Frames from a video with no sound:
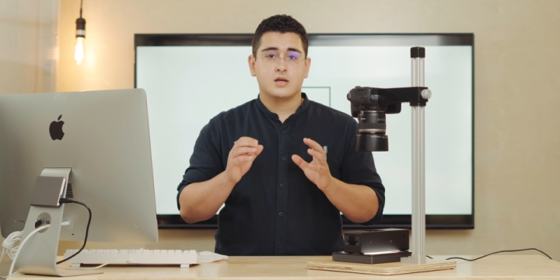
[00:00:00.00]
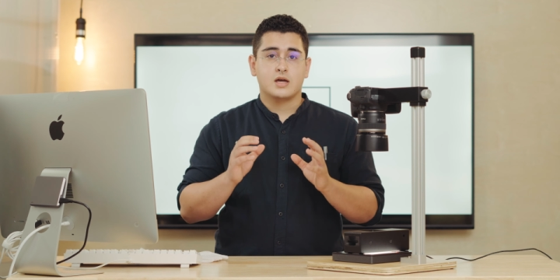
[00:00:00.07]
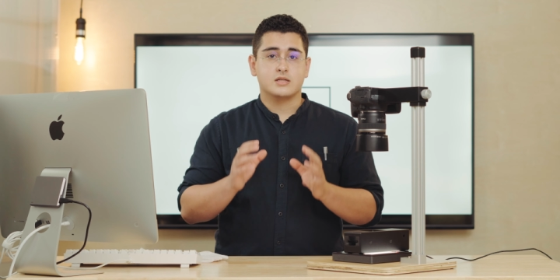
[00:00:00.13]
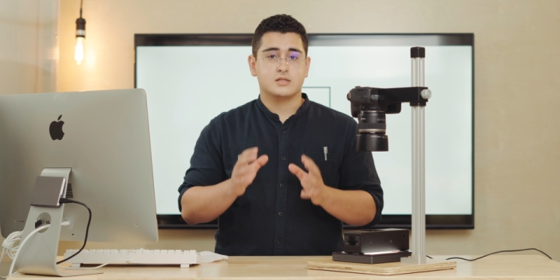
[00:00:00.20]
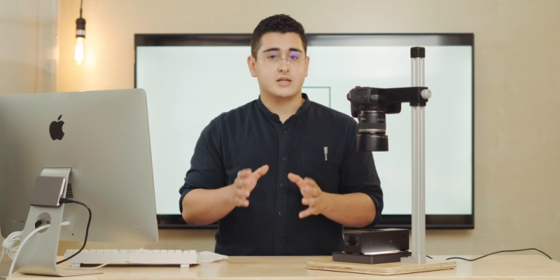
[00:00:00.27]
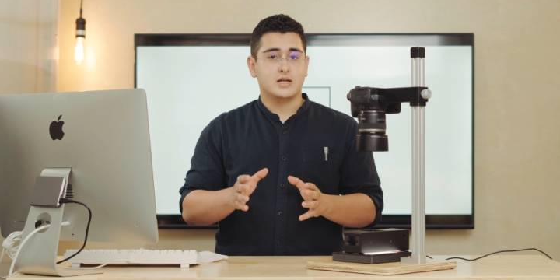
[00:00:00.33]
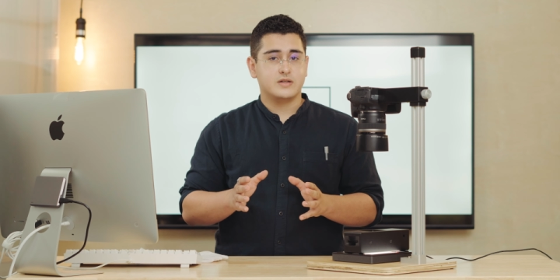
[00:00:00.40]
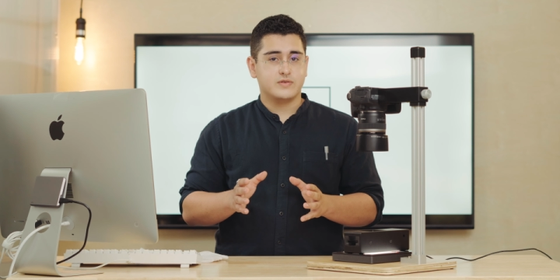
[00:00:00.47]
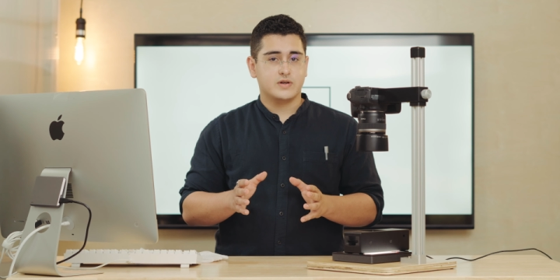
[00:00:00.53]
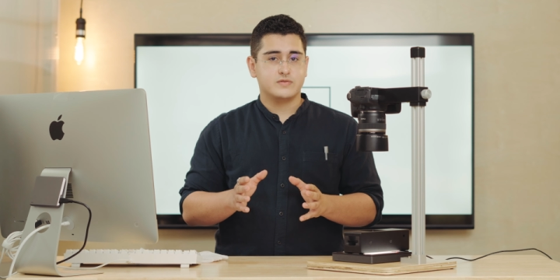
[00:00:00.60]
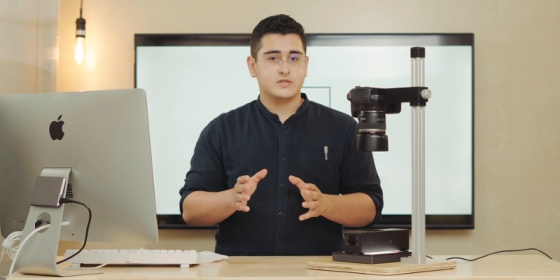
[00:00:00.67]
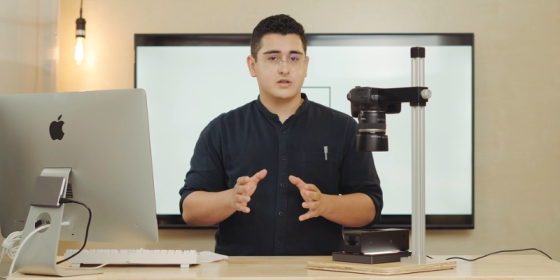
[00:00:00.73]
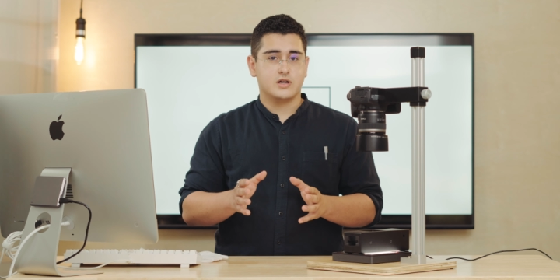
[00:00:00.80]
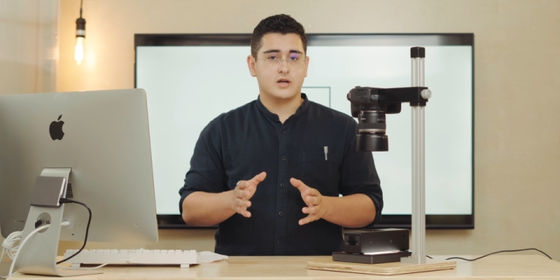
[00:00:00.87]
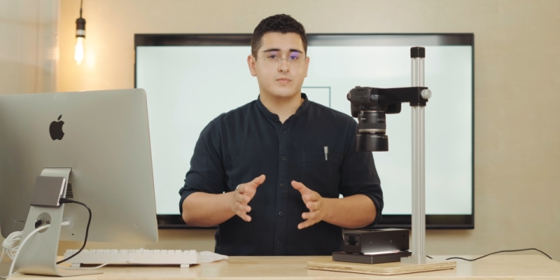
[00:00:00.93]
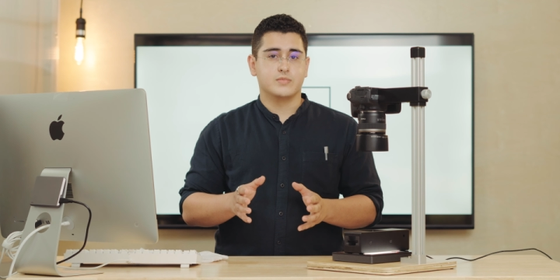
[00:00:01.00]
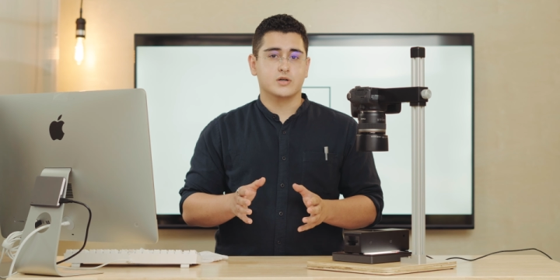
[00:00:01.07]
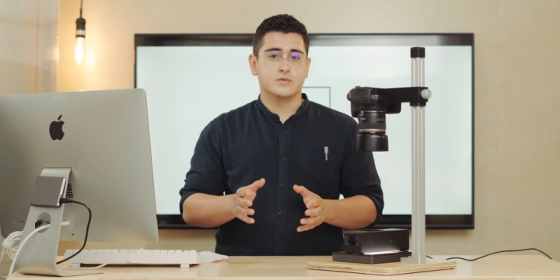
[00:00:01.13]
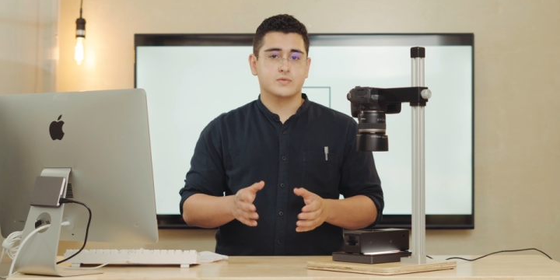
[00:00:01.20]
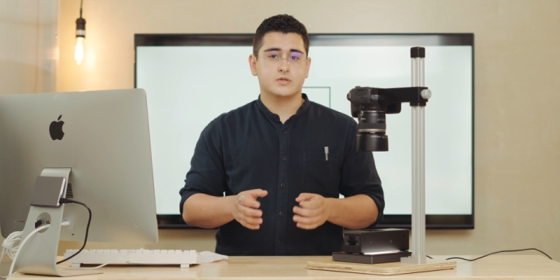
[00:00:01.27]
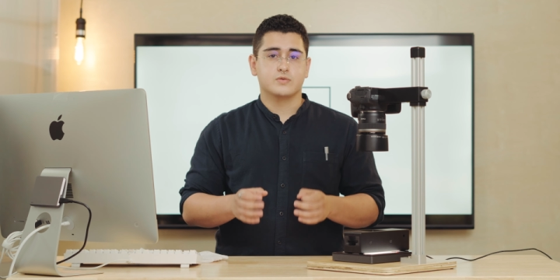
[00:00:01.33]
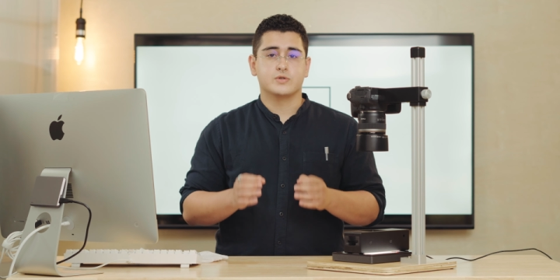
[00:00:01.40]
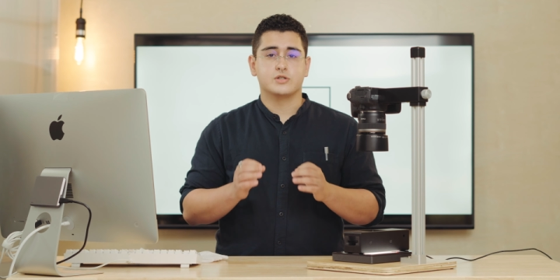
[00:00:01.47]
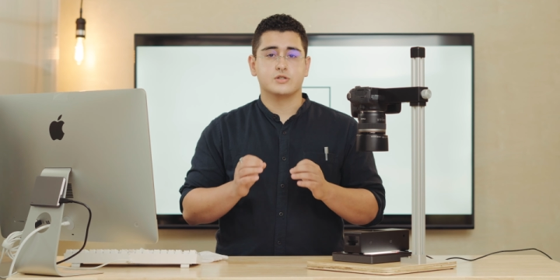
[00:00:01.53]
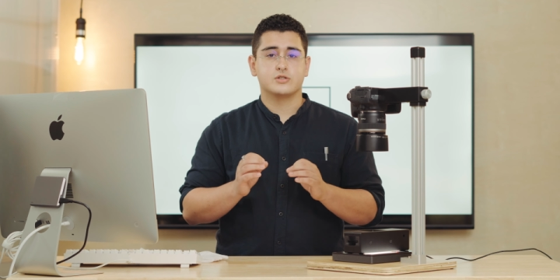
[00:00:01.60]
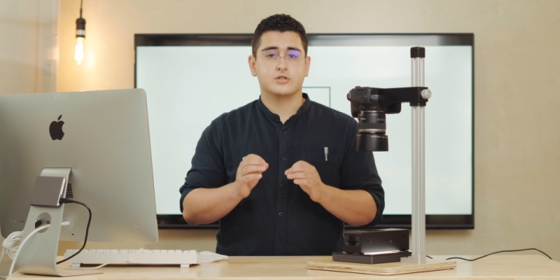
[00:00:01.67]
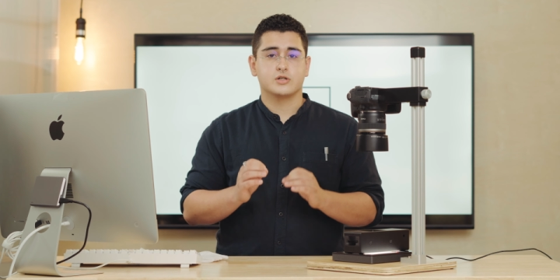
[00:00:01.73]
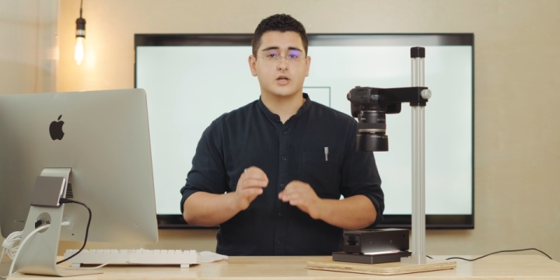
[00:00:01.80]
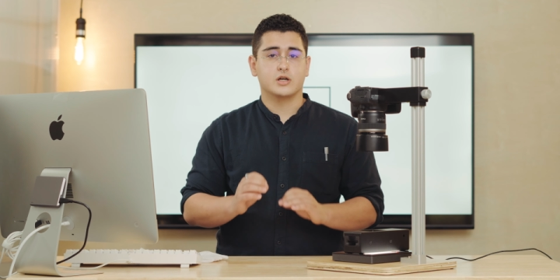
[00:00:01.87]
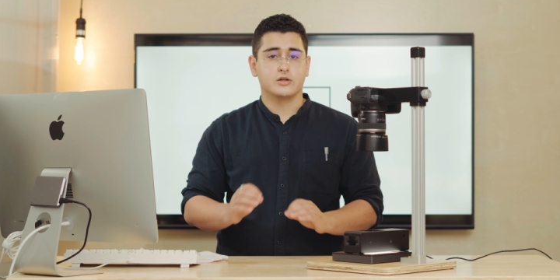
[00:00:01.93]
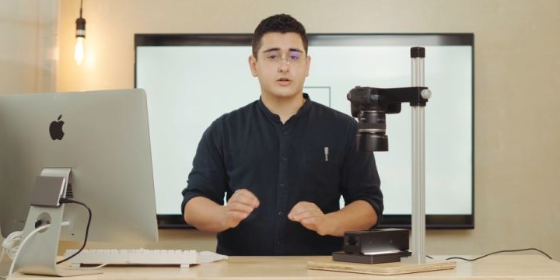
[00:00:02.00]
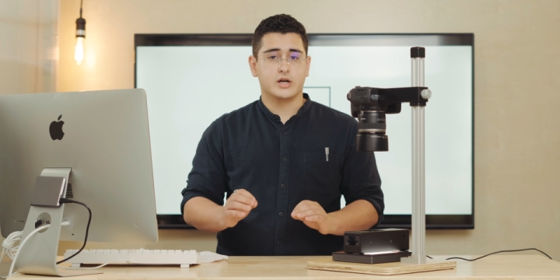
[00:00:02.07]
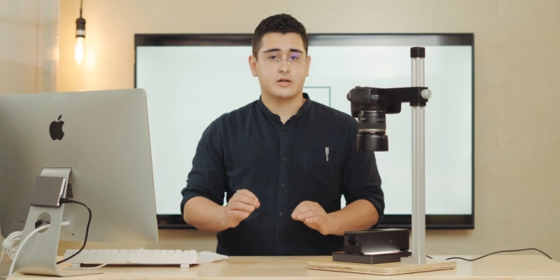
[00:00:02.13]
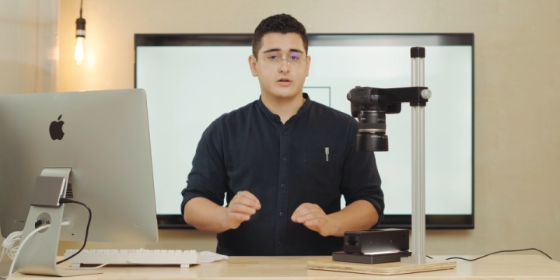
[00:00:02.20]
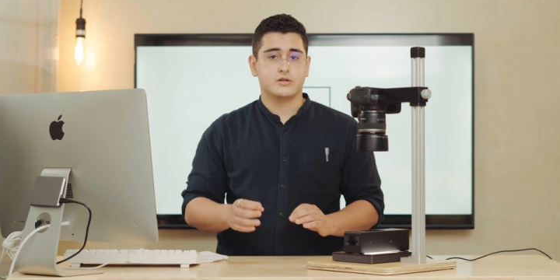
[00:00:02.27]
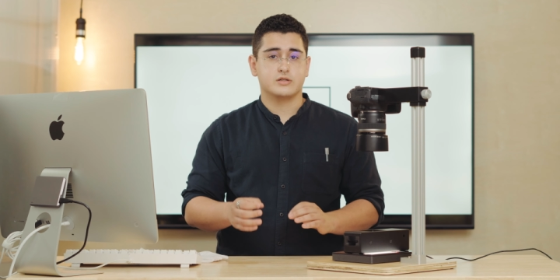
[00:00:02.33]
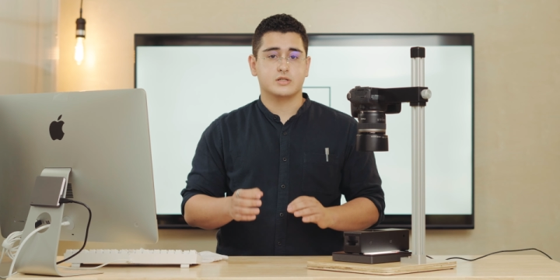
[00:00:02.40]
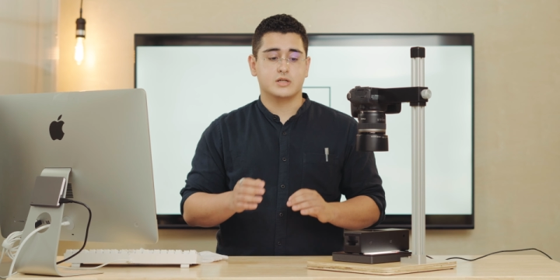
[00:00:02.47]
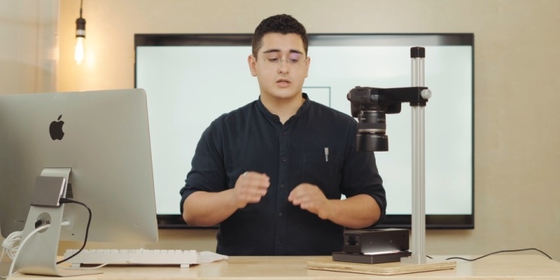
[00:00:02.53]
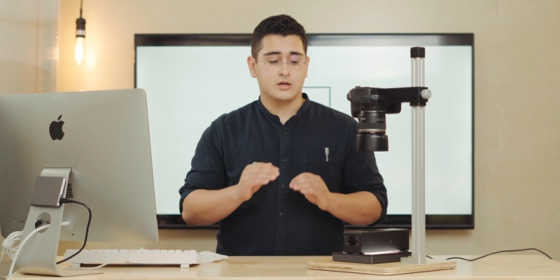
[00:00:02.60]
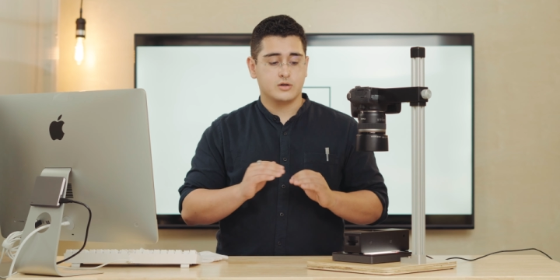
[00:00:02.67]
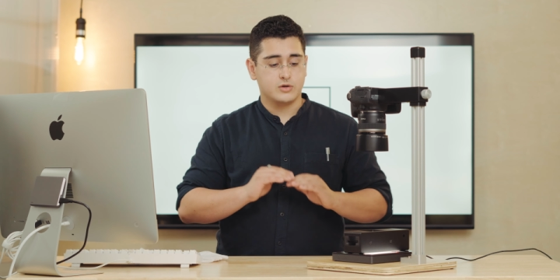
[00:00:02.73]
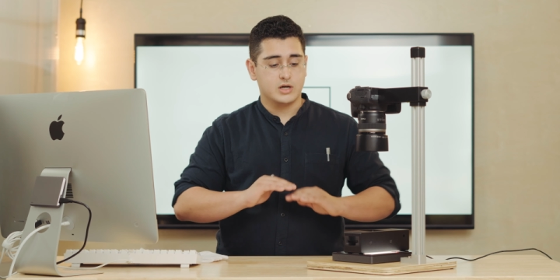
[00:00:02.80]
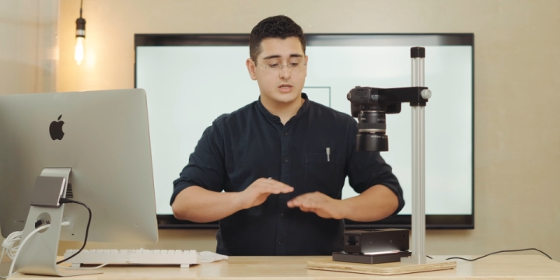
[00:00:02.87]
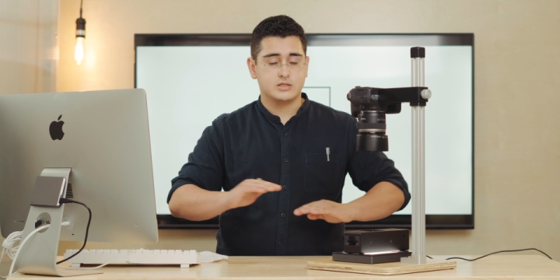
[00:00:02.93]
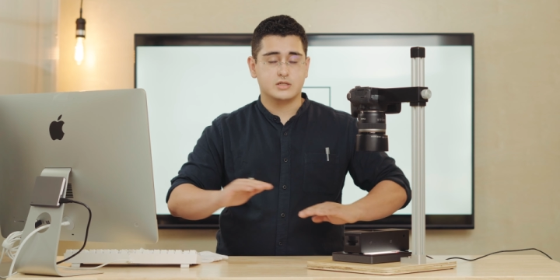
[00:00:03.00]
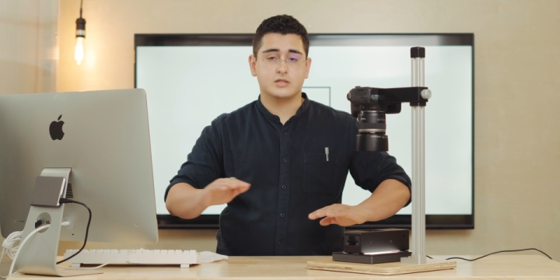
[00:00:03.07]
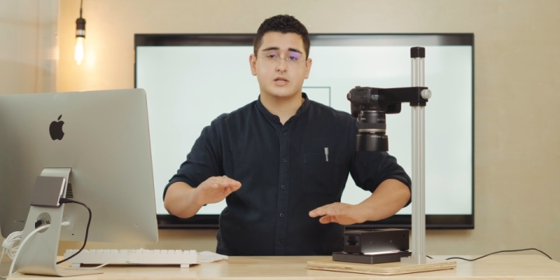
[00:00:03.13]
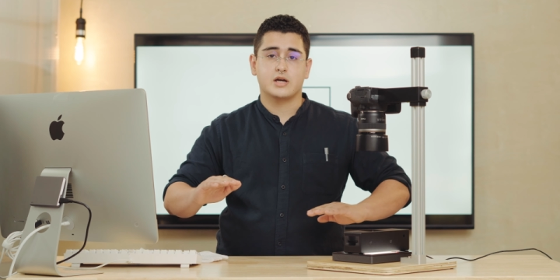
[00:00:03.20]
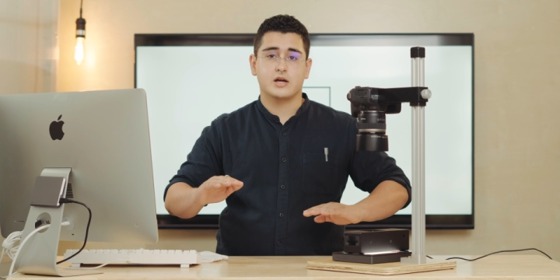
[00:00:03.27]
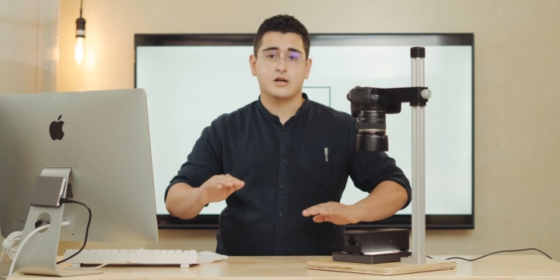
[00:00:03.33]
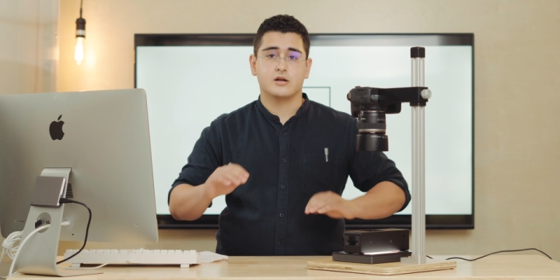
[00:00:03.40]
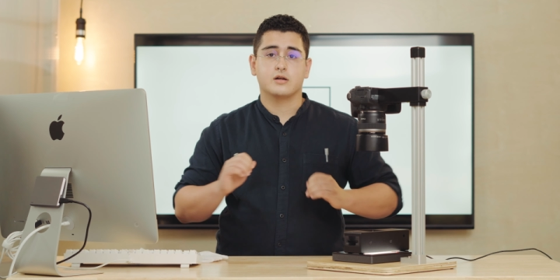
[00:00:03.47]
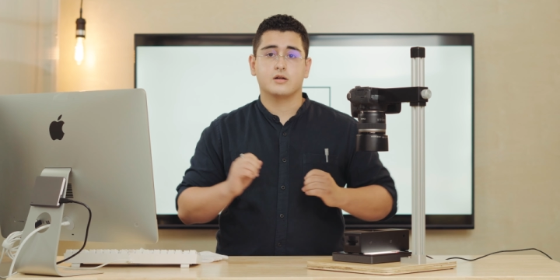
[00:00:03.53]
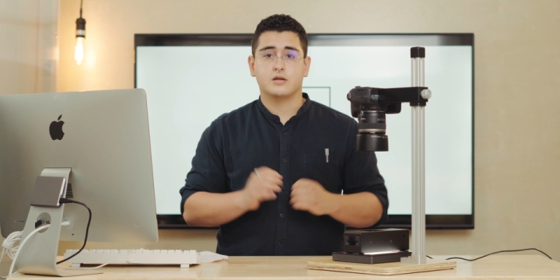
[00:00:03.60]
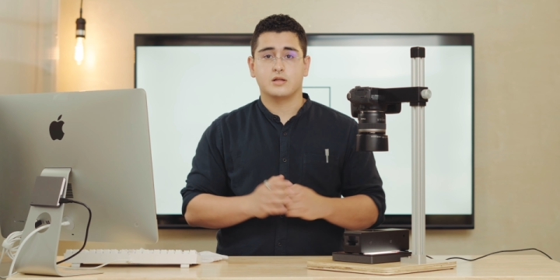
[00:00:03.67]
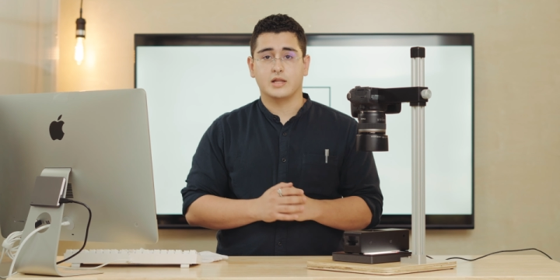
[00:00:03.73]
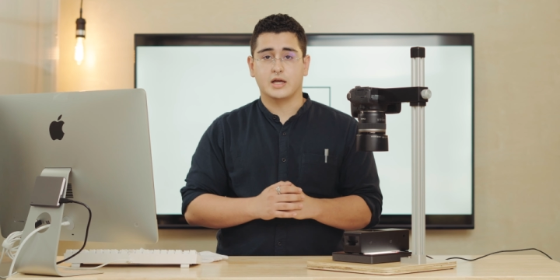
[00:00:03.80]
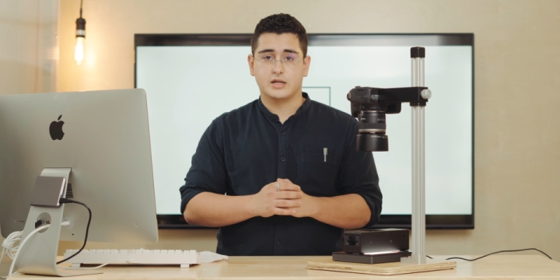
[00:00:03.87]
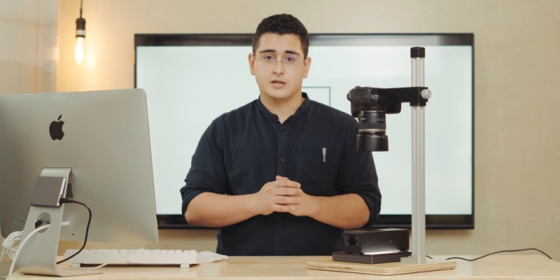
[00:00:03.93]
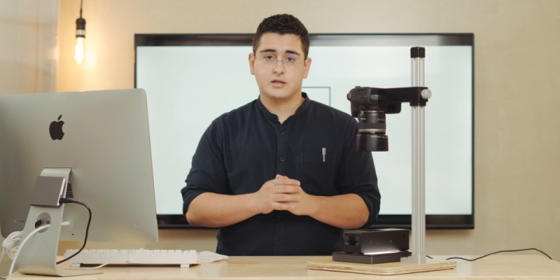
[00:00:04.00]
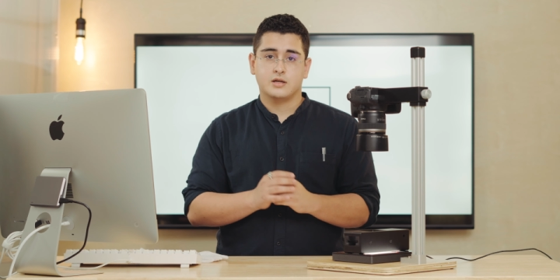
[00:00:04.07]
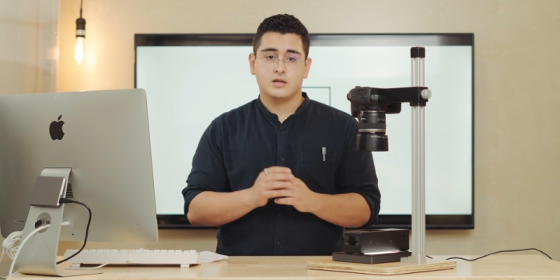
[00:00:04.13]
has 95 CRI bulbs which ensure color accuracy across the entire light.